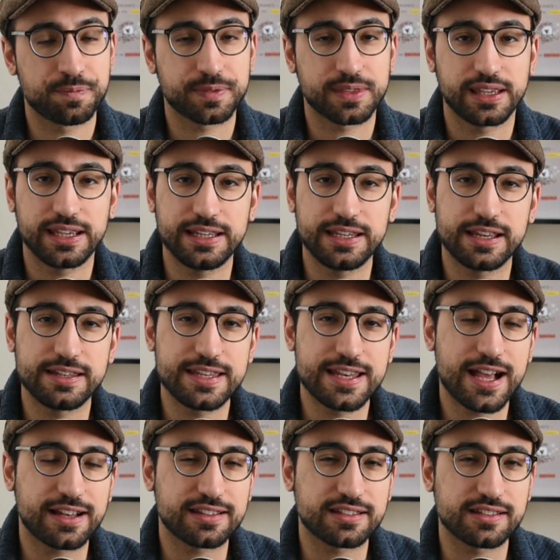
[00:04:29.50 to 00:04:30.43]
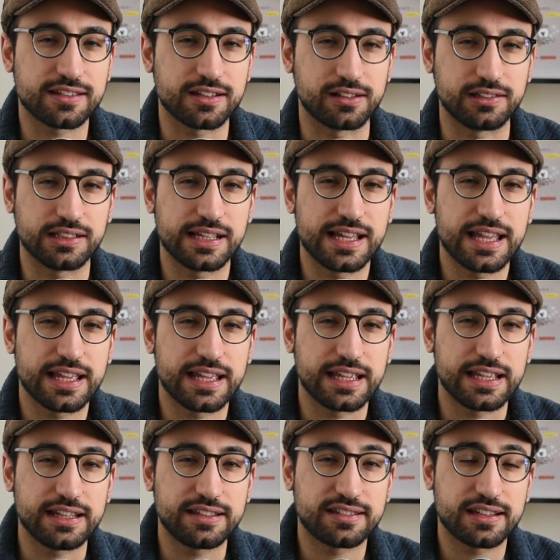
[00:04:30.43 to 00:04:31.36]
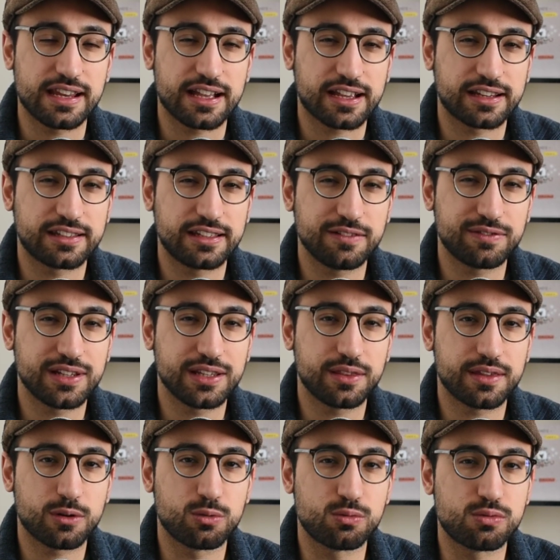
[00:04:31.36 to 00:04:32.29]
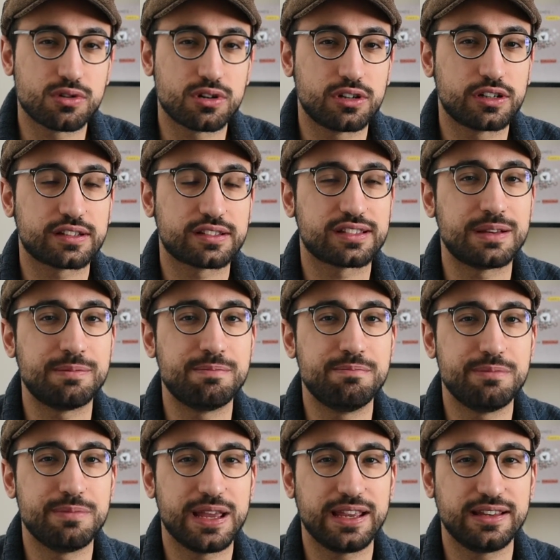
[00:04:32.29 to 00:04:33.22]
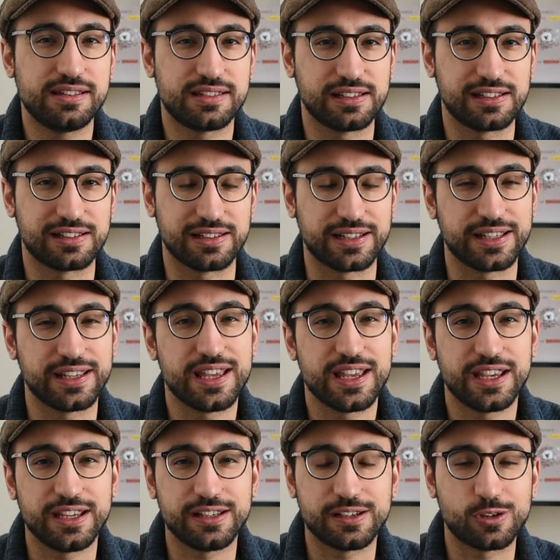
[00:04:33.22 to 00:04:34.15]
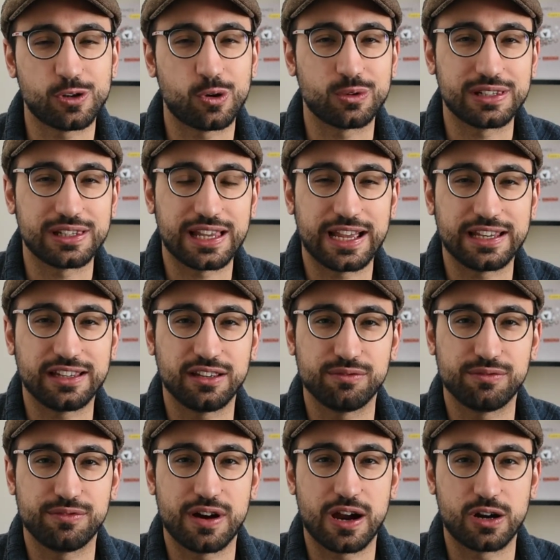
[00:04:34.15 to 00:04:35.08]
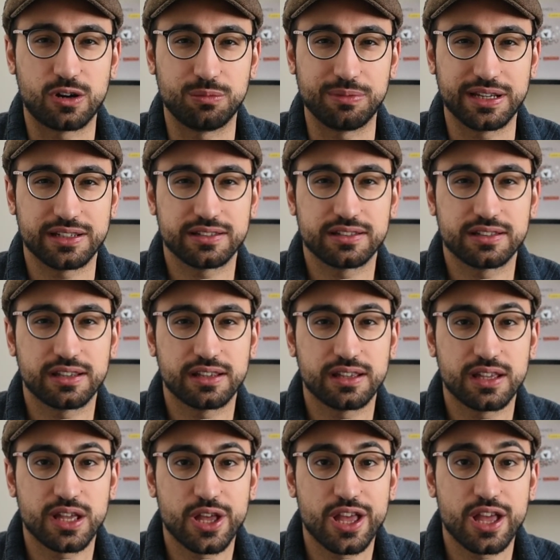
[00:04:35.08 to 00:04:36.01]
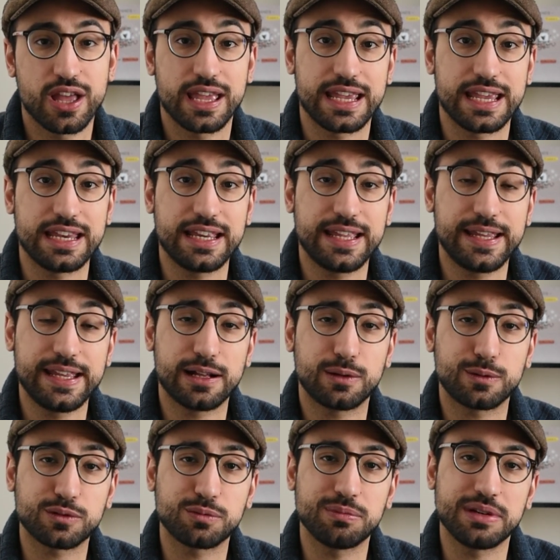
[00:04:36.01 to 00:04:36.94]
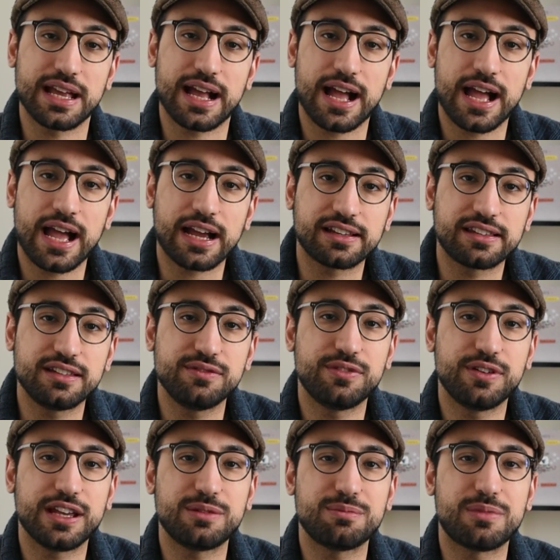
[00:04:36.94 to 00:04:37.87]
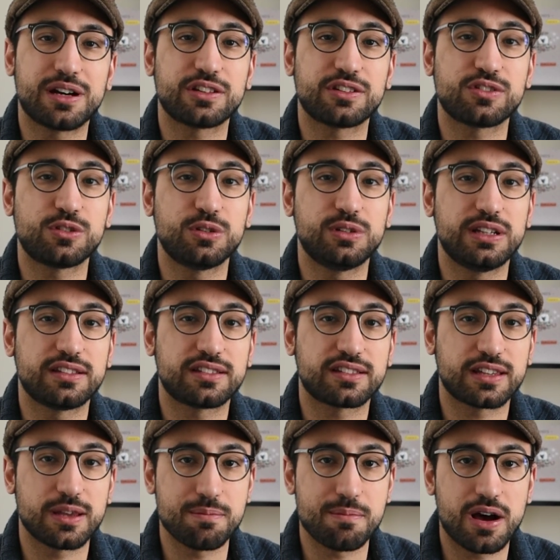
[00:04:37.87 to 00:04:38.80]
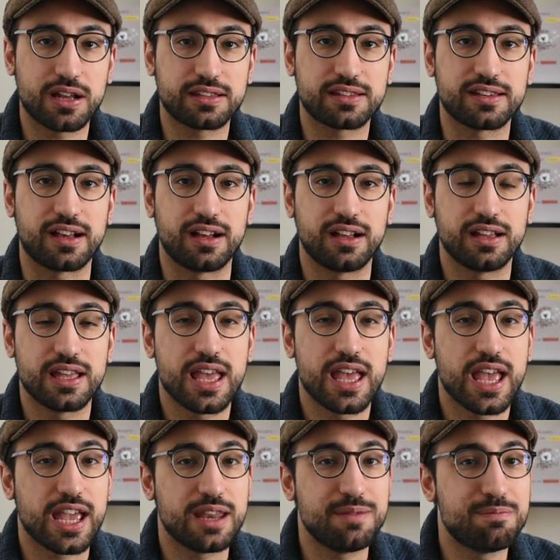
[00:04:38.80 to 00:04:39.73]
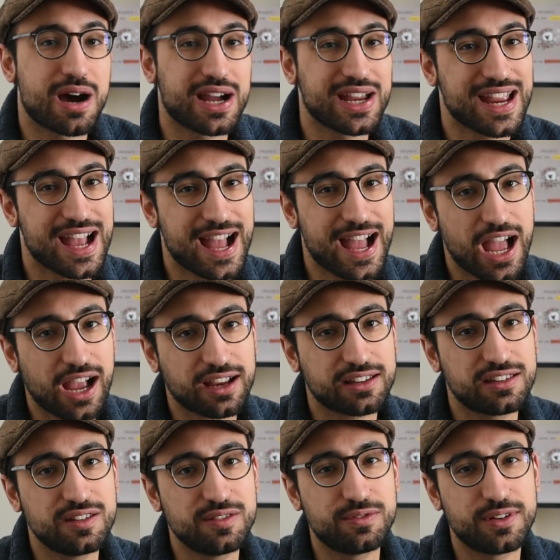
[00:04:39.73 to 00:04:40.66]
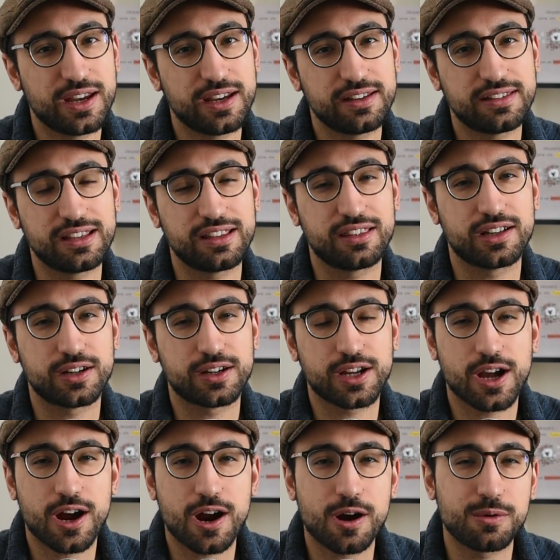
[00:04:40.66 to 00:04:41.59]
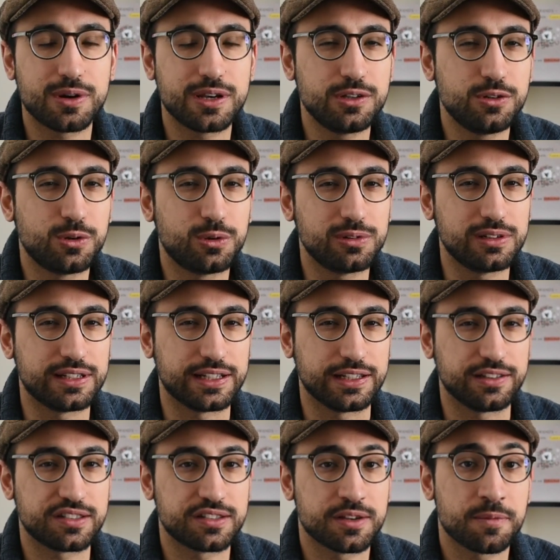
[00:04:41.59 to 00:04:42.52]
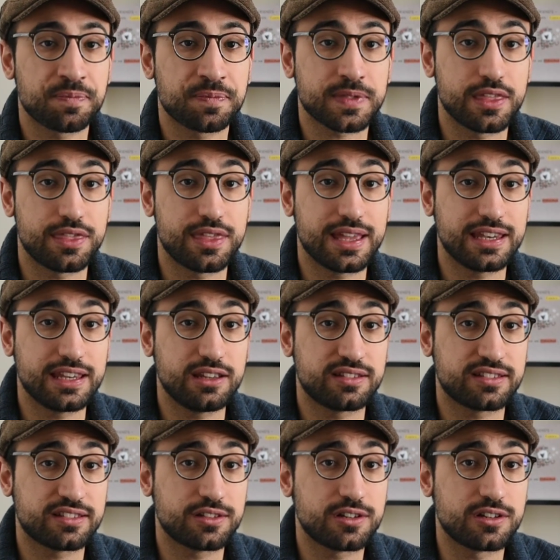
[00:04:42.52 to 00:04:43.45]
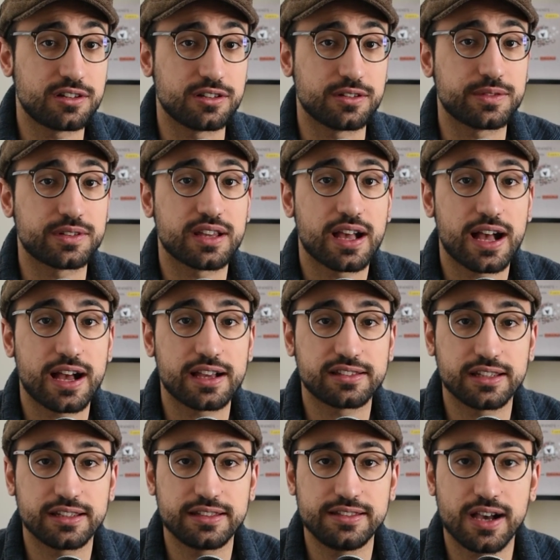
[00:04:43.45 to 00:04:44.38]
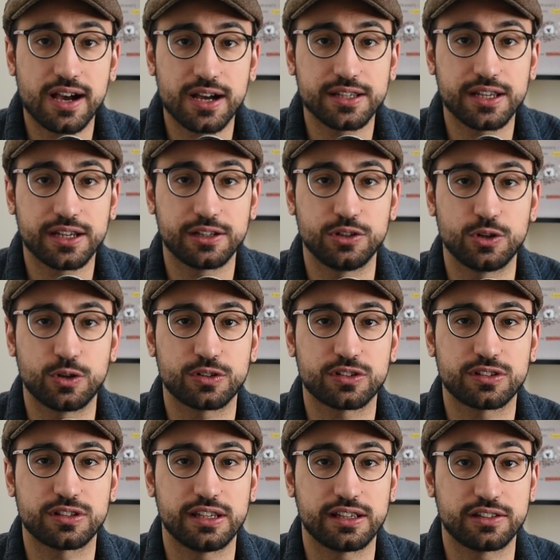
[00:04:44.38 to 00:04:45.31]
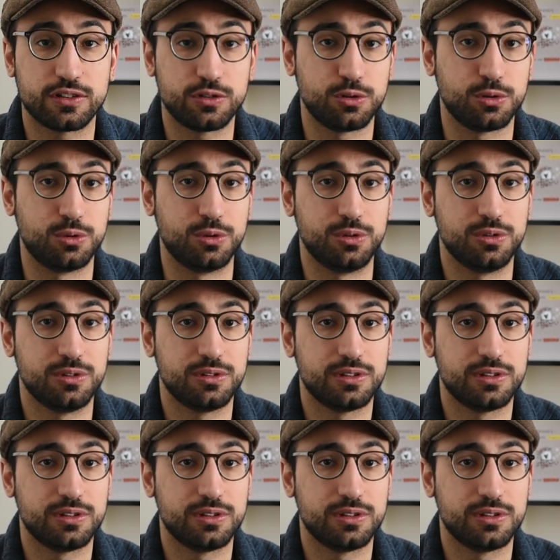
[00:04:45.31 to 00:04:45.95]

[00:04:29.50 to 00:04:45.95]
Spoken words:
In a nutshell, it's an activity that works amazingly in an online environment. It helps me activate my students' schemata, and by activating their current knowledge, then it serves as a diagnostic tool.